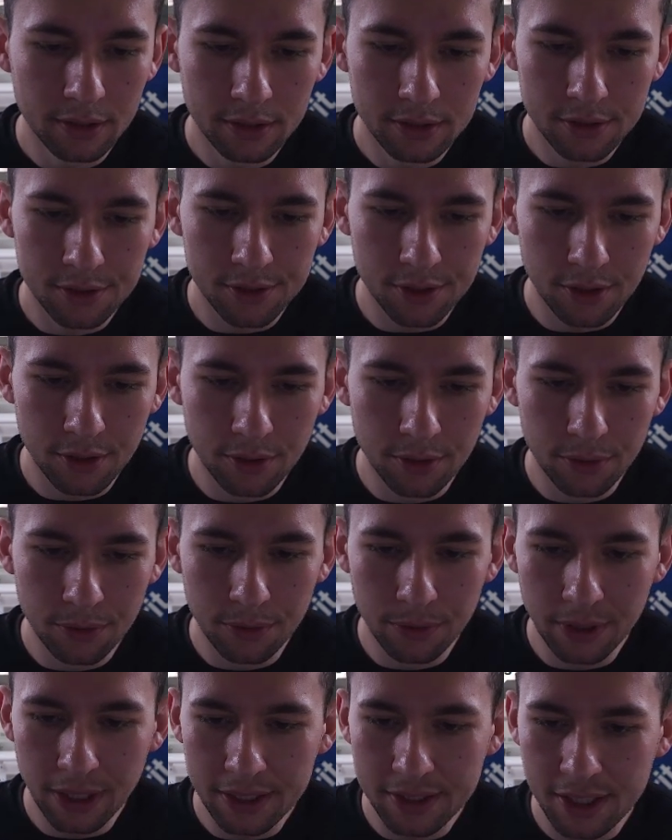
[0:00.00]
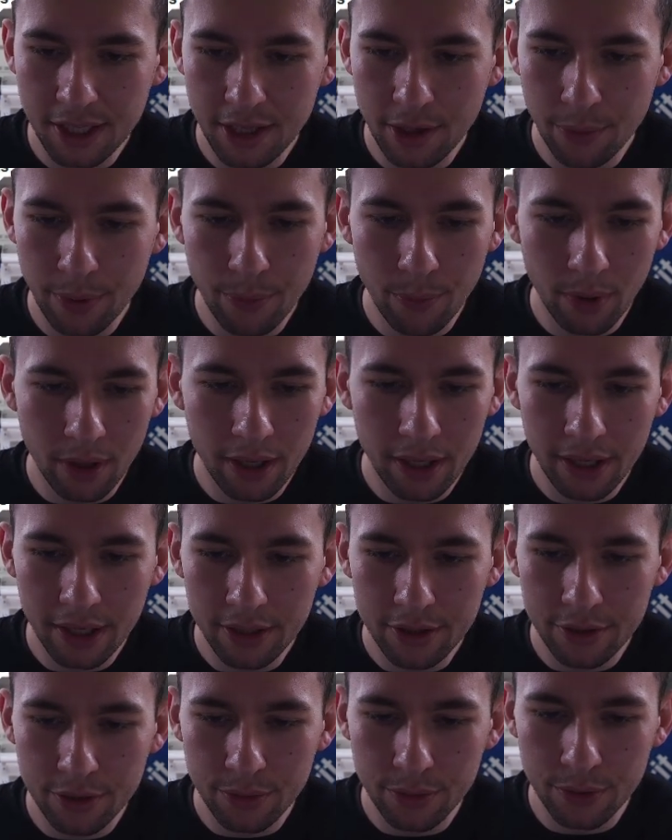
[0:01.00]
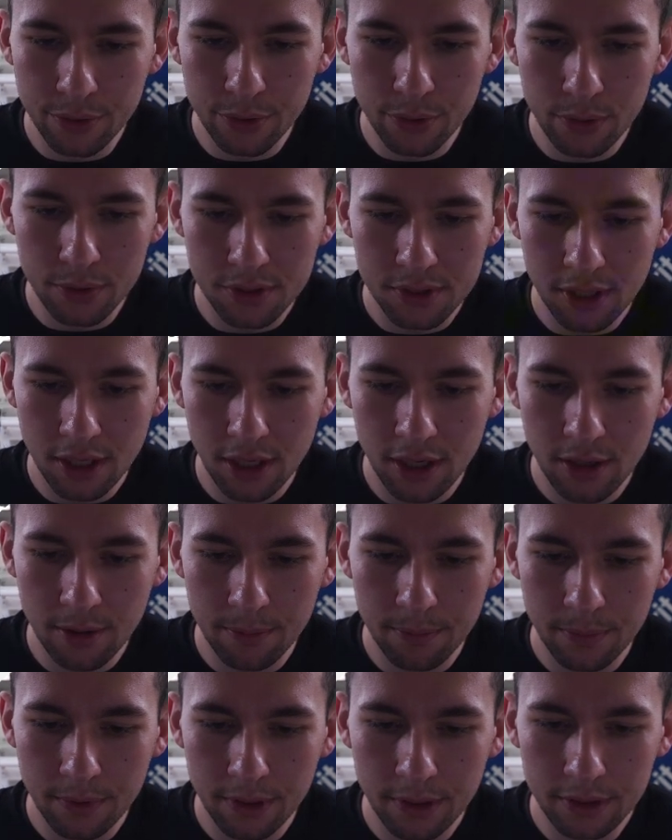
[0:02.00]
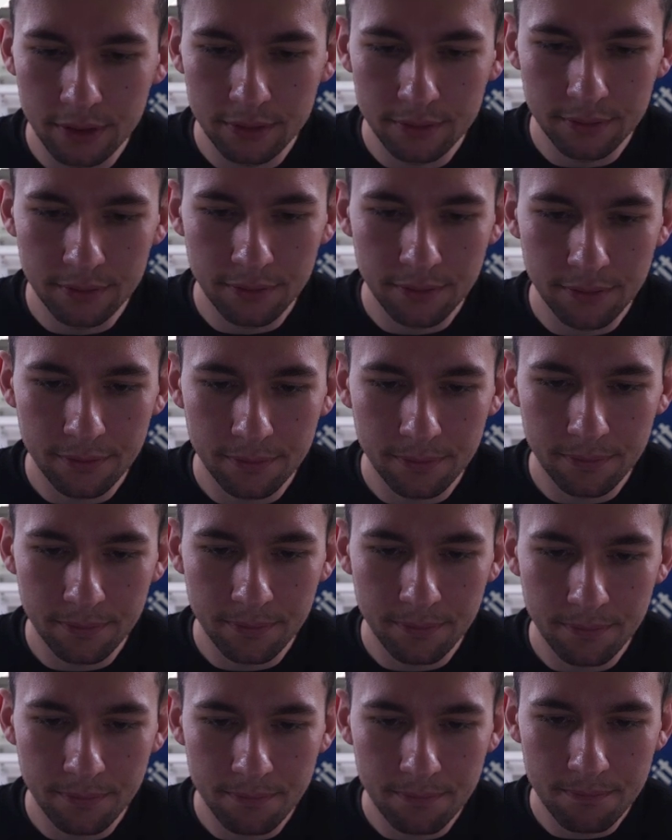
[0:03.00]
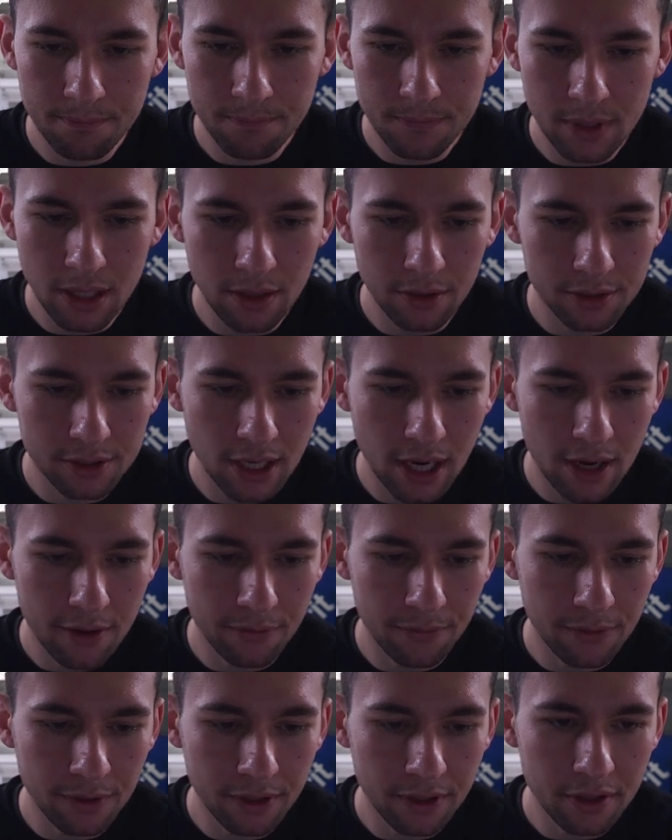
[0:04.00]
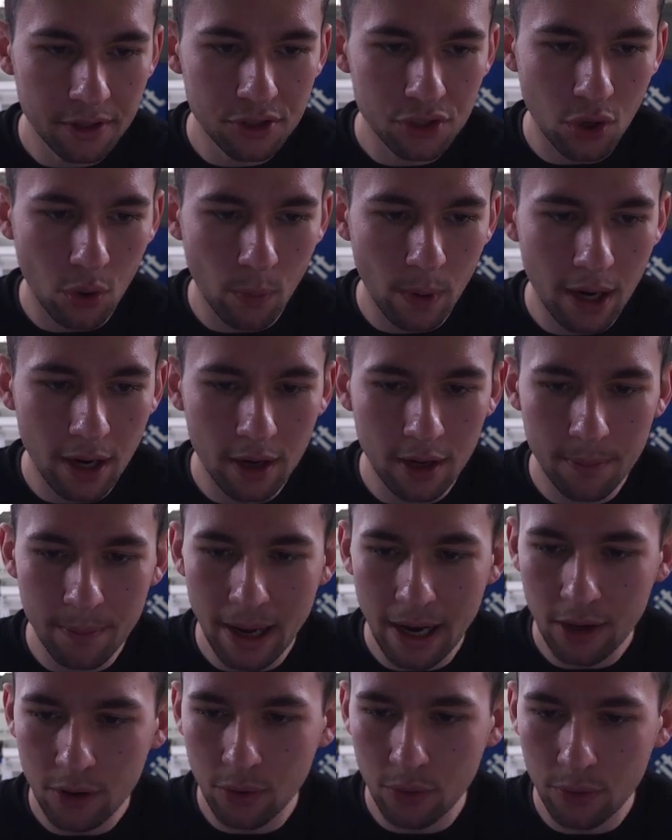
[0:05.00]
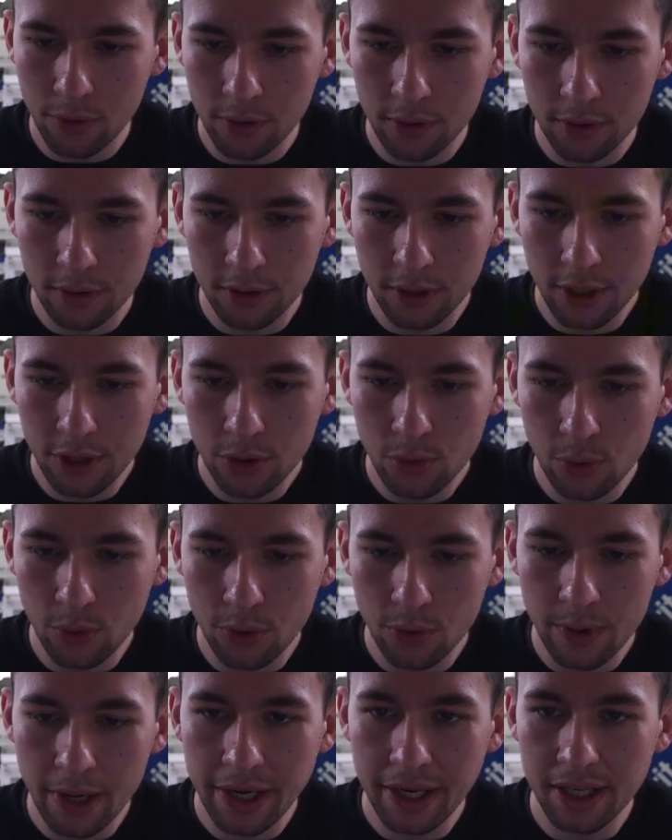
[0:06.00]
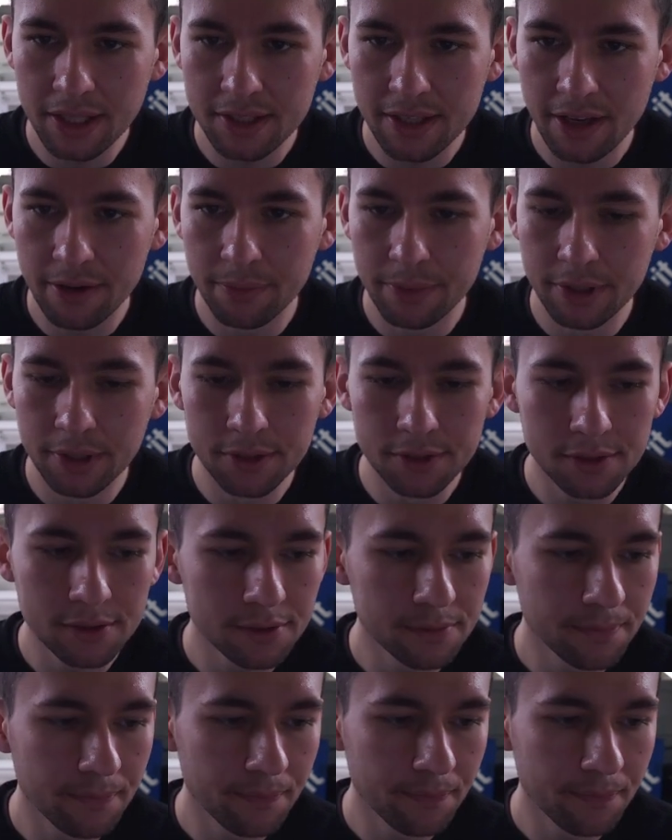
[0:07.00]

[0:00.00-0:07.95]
So let's say that we wanted to do some, that's high feed, square, back corner, corner radius Endmills.